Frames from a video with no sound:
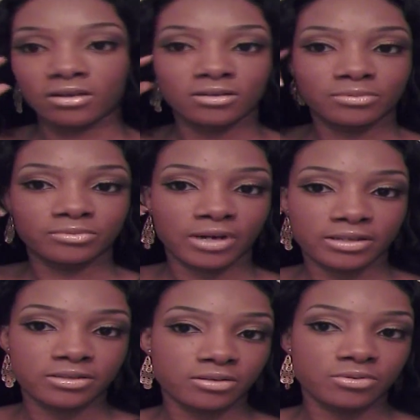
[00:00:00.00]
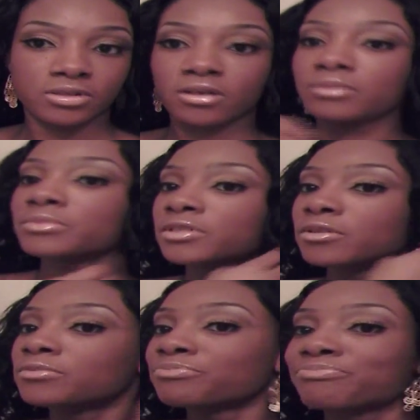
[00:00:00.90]
rhinestones on them.
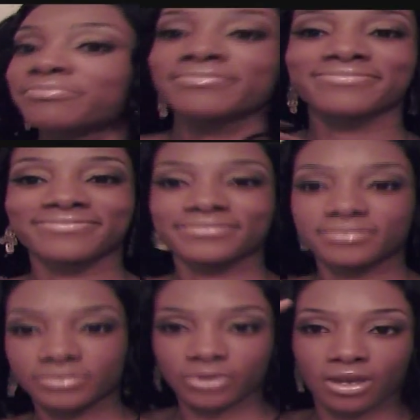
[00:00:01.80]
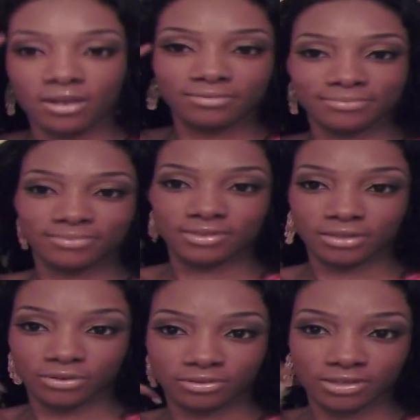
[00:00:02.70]
So okay,
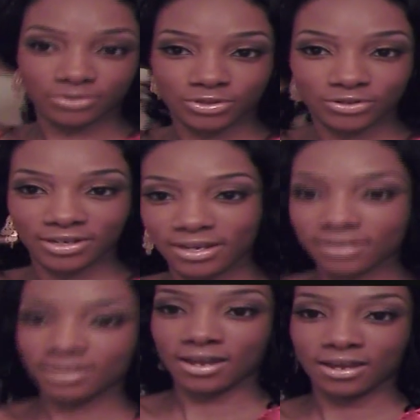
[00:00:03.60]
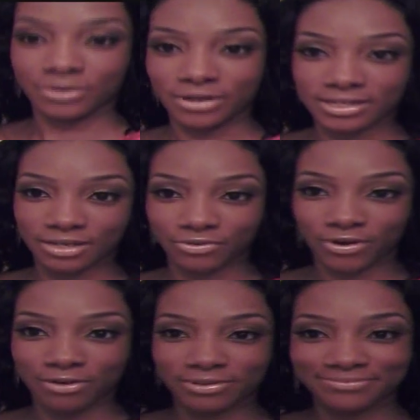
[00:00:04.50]
so thanks for tuning in, and you guys have a
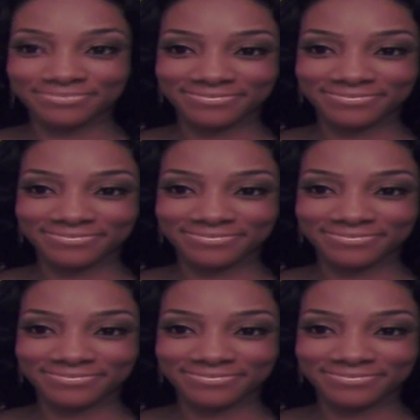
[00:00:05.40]
great one.